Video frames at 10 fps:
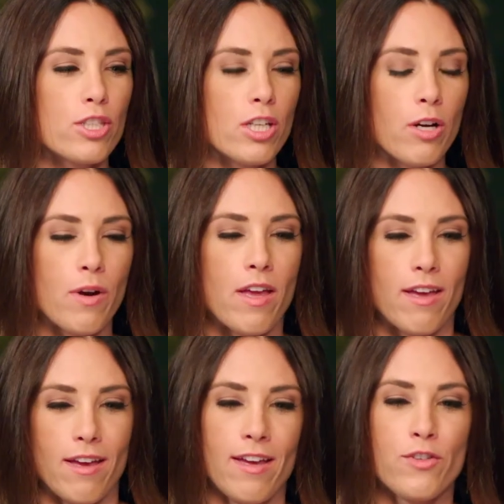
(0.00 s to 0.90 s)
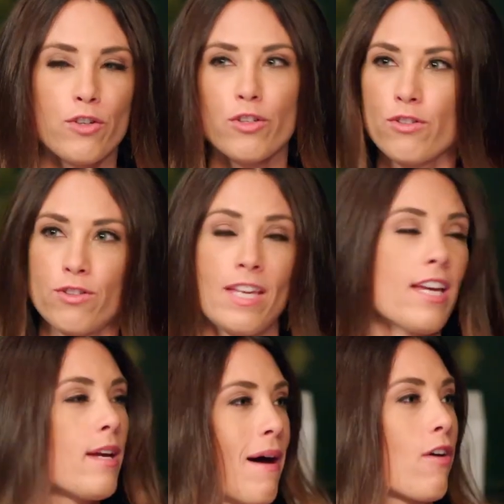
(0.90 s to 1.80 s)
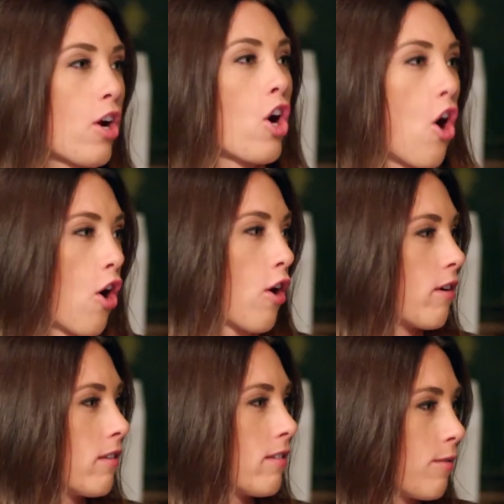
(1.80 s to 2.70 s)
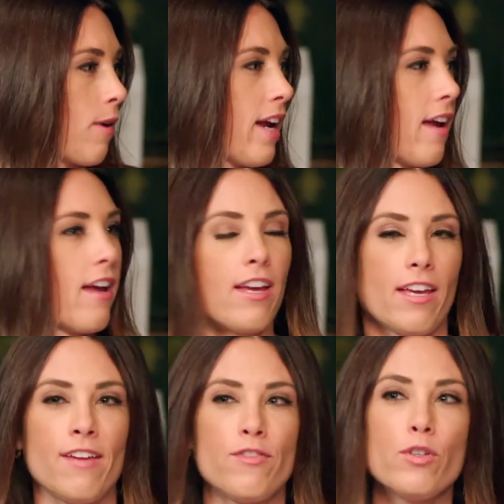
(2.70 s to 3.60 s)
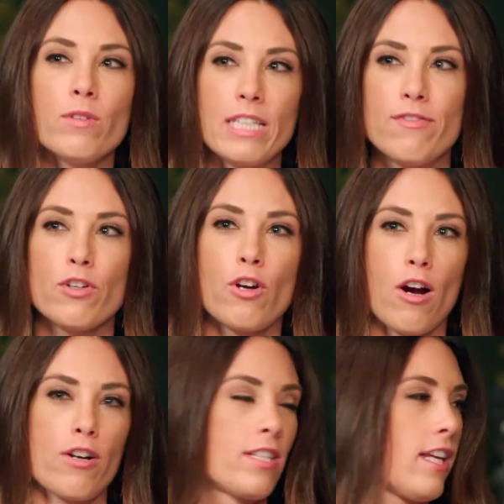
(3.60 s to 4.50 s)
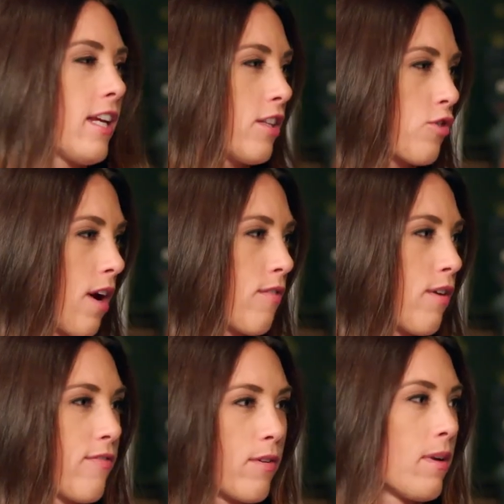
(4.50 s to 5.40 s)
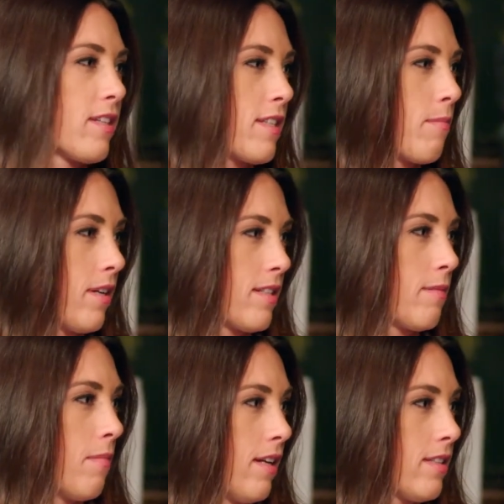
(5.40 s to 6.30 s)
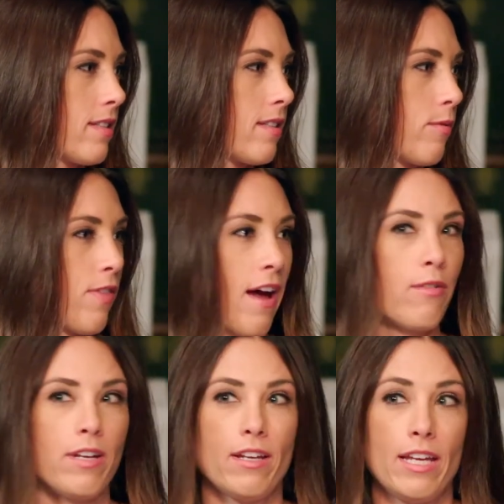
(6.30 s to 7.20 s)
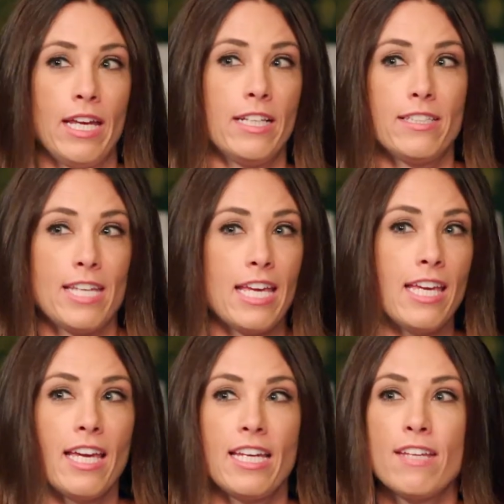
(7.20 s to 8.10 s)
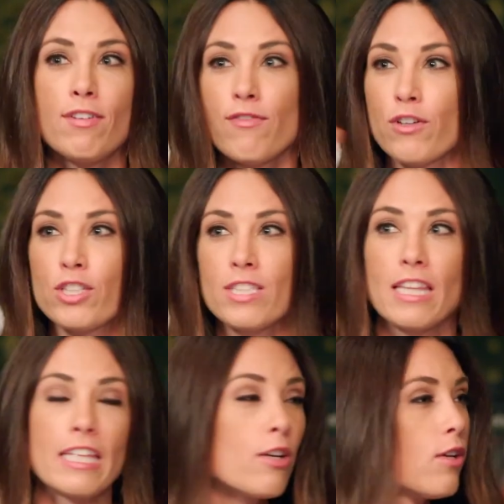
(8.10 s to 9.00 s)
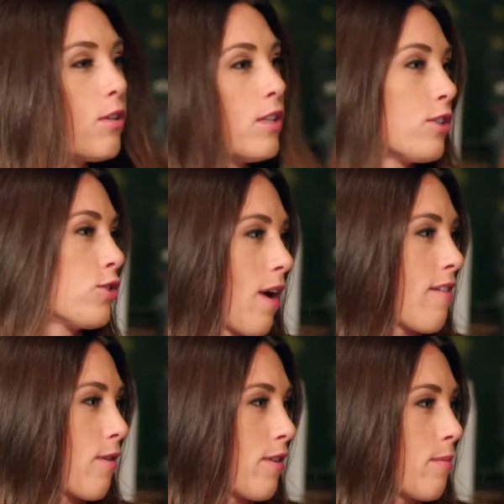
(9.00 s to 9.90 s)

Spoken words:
So if you're thinking about a car, right? If you leave your car sitting in the driveway for months and months and months without it taking it even for just a little drive around